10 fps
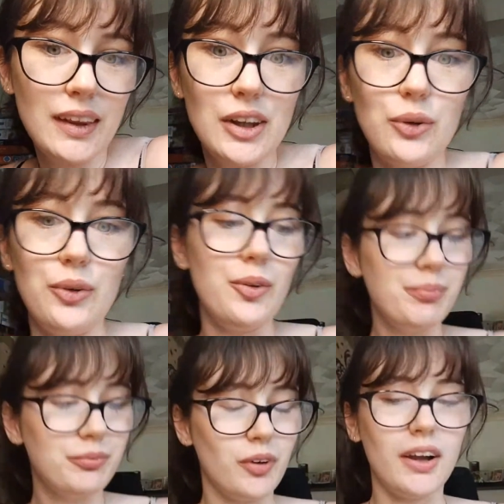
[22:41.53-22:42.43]
Don't know.
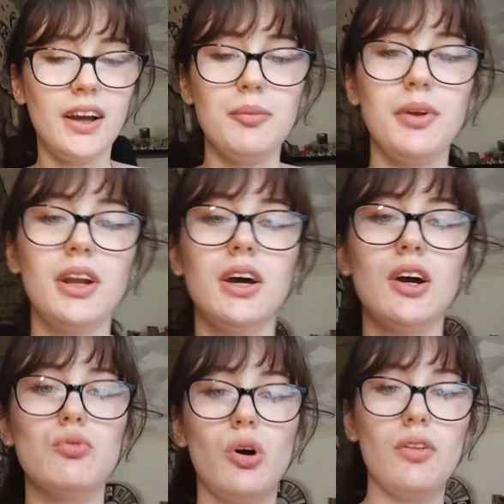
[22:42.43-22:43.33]
Right, I'm gonna
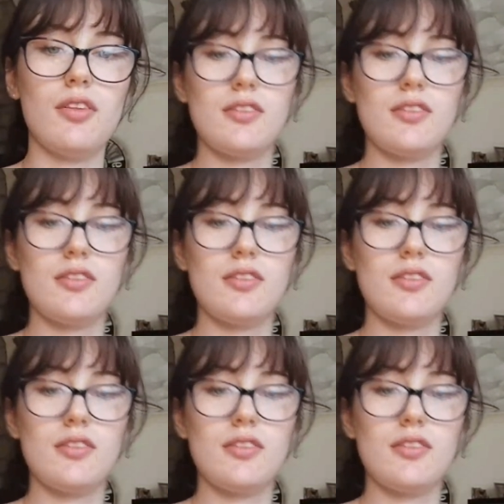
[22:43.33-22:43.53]
roll this